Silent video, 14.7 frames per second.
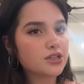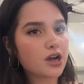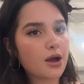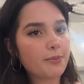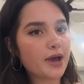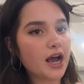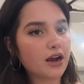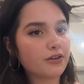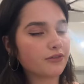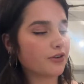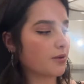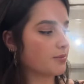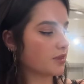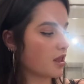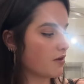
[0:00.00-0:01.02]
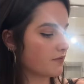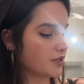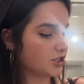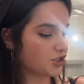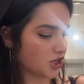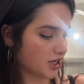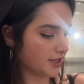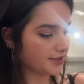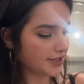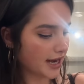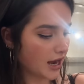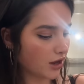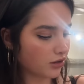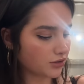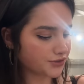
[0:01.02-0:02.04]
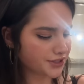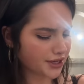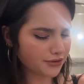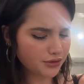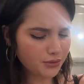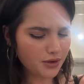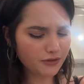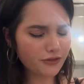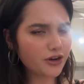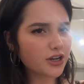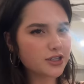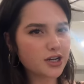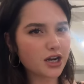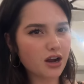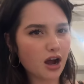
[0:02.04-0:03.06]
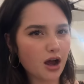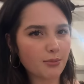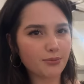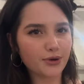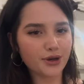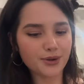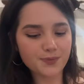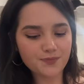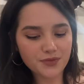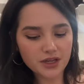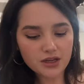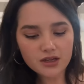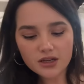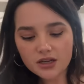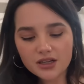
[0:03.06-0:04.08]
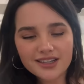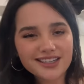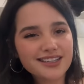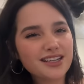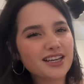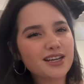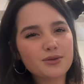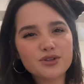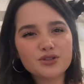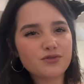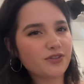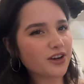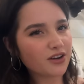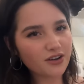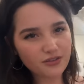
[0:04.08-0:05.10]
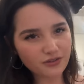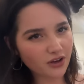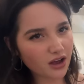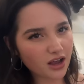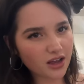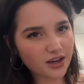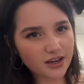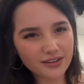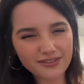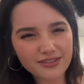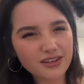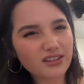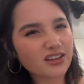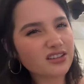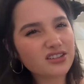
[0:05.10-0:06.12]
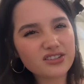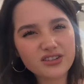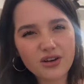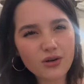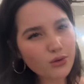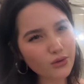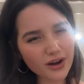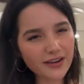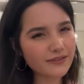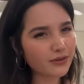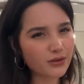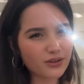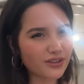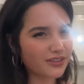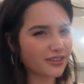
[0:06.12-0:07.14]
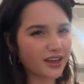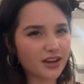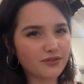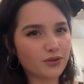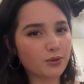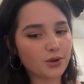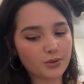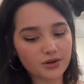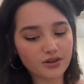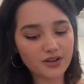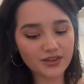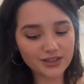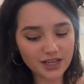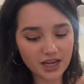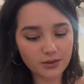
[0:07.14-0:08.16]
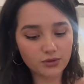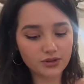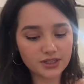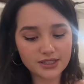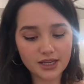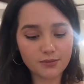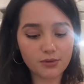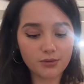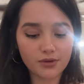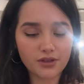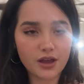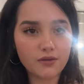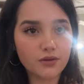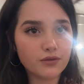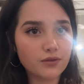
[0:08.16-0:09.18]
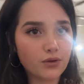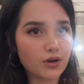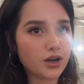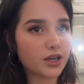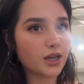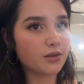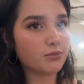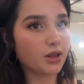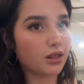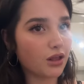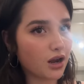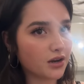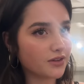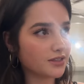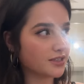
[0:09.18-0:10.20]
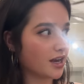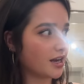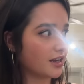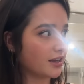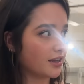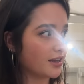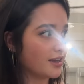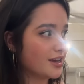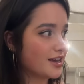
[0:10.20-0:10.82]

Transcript: got back from lovely Jane's house. I don't know what footage I got, but it was very fun, feeling so grateful and thankful. We went around the table and said what we're thankful for, and it gave me a lot of anxiety.